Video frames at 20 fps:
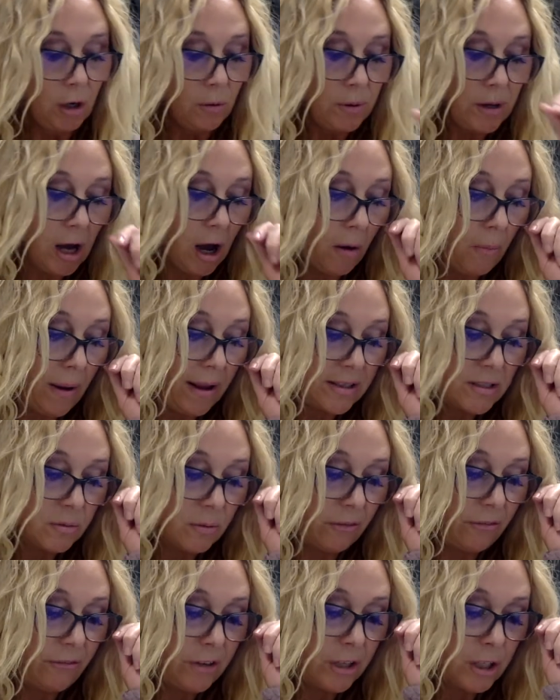We all went
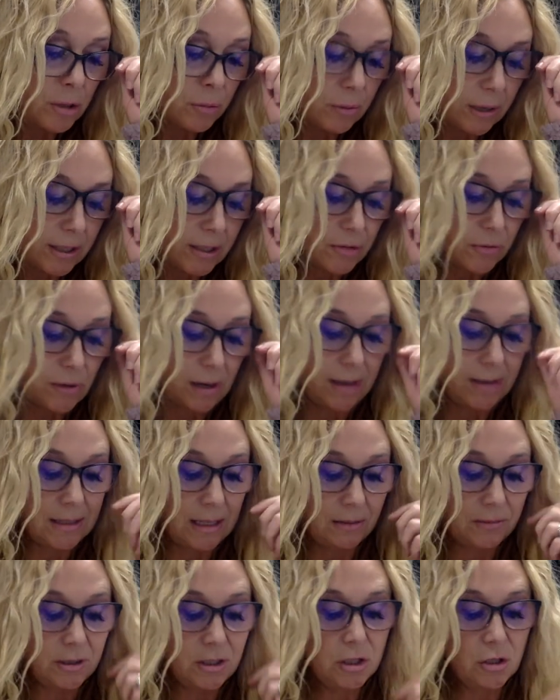to a fish restaurant
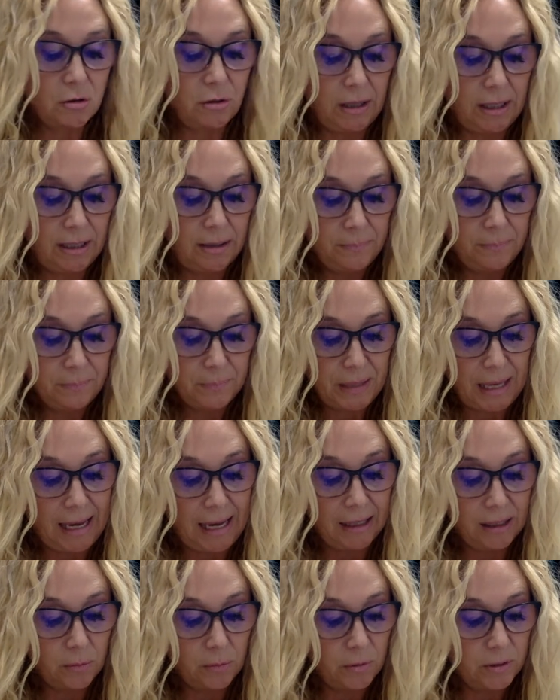down the street.
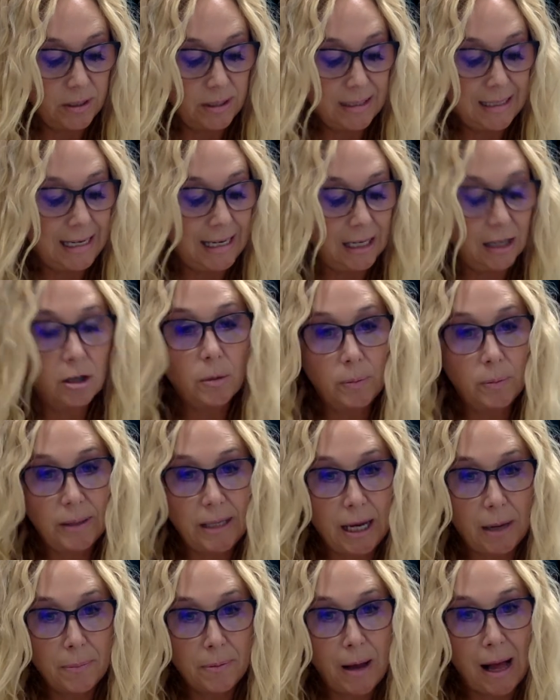Caleb was
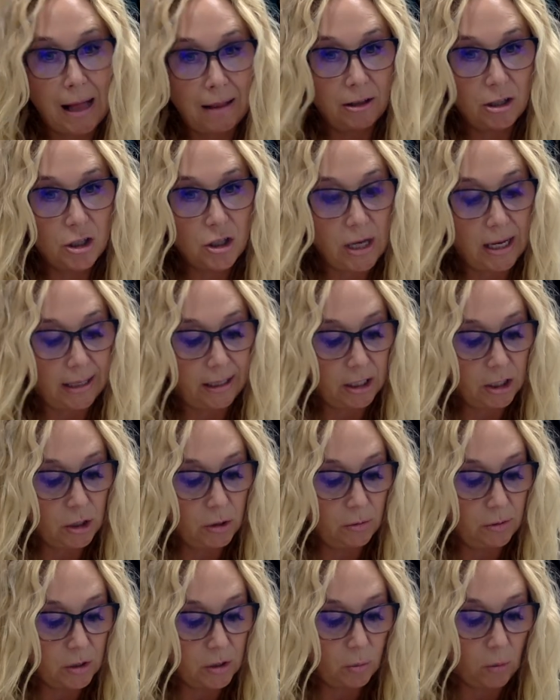terribly apologetic
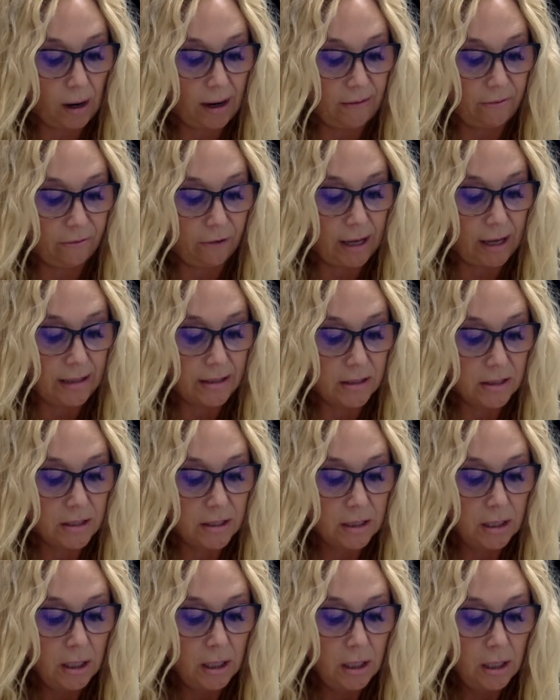to his white
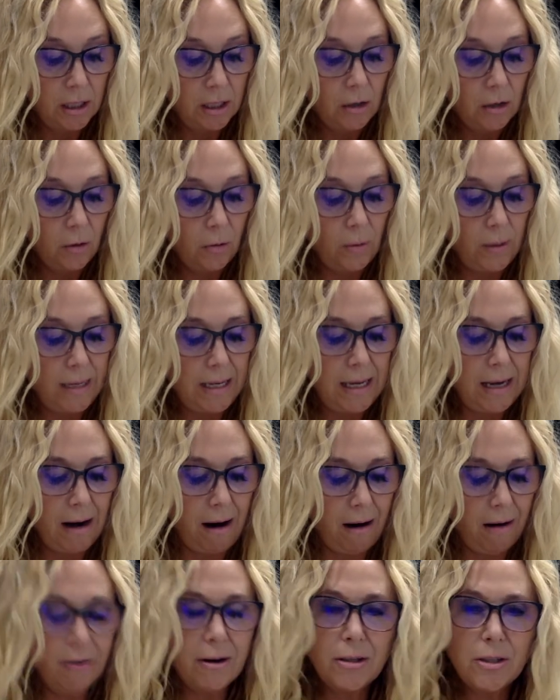friends. We
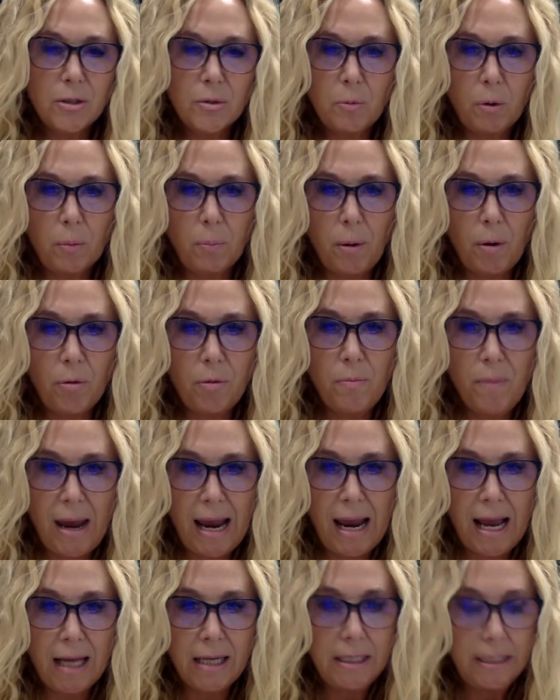artists were both
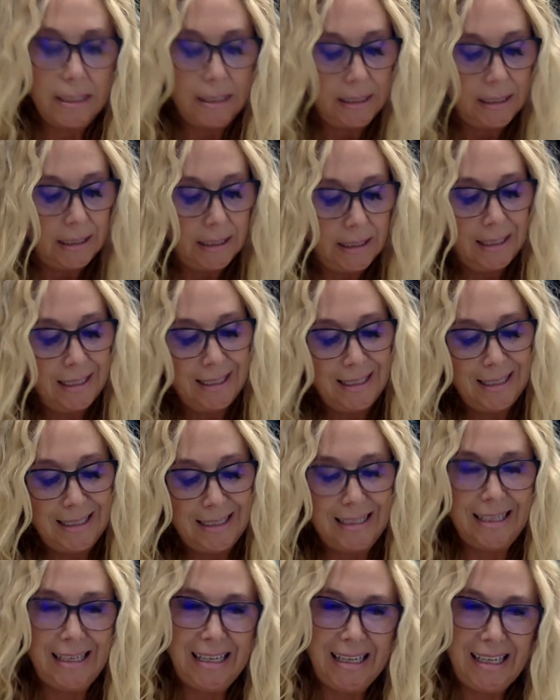mad
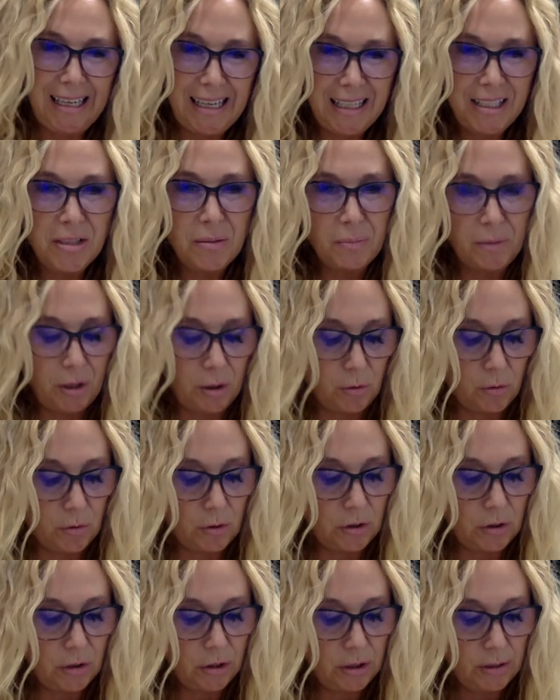and
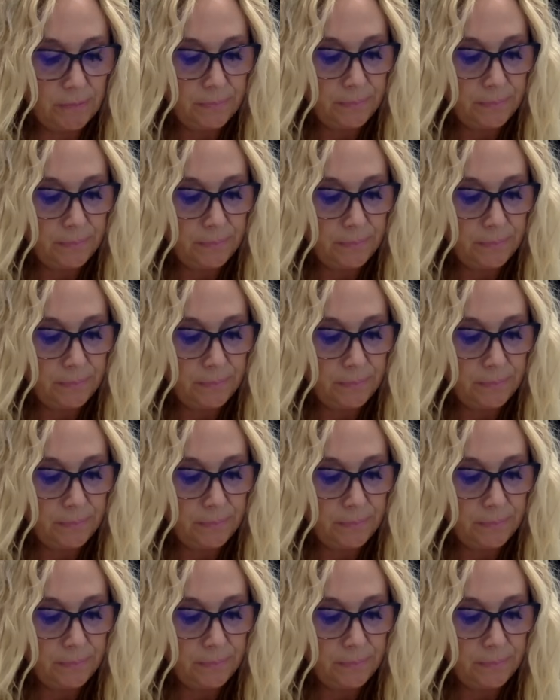amused.